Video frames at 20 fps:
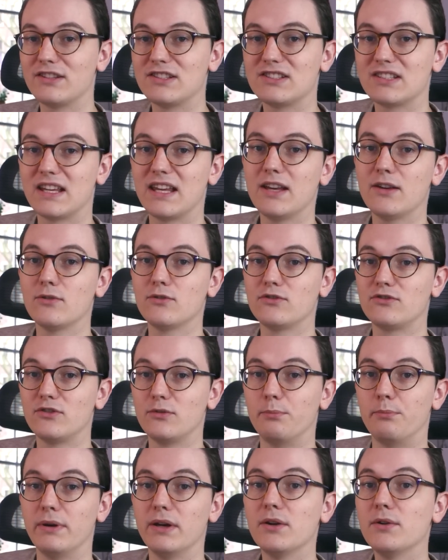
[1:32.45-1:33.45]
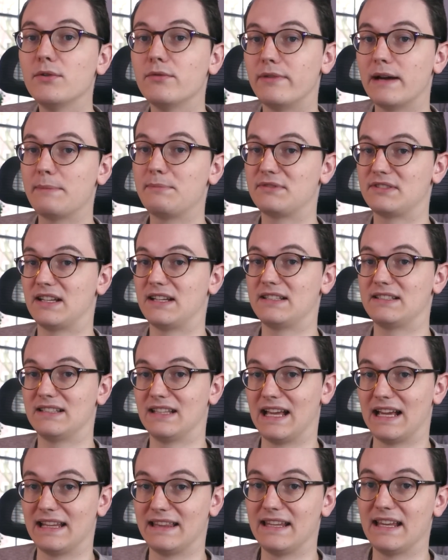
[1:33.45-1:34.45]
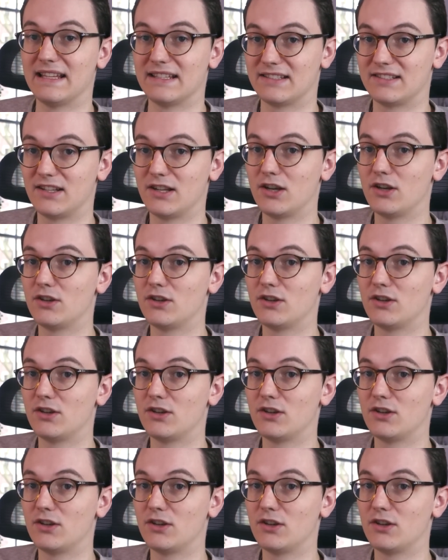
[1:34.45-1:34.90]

skills to build websites like this.